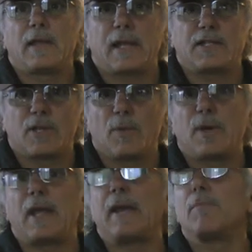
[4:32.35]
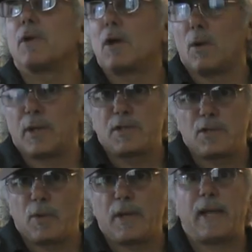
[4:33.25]
That's going
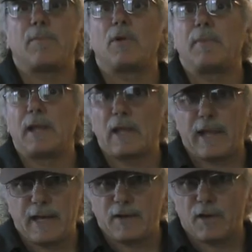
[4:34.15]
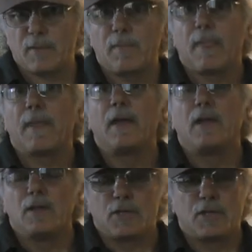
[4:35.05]
to enable me later
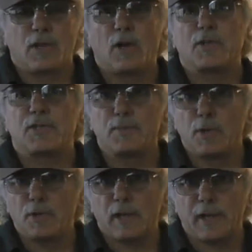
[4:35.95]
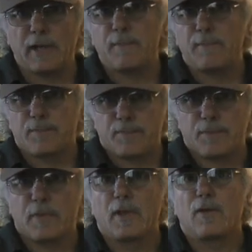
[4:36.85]
to go smoothly
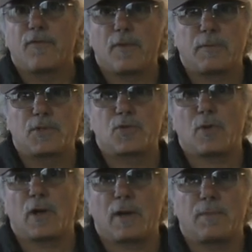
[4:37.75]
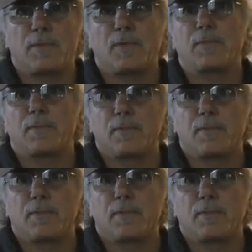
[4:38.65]
from strums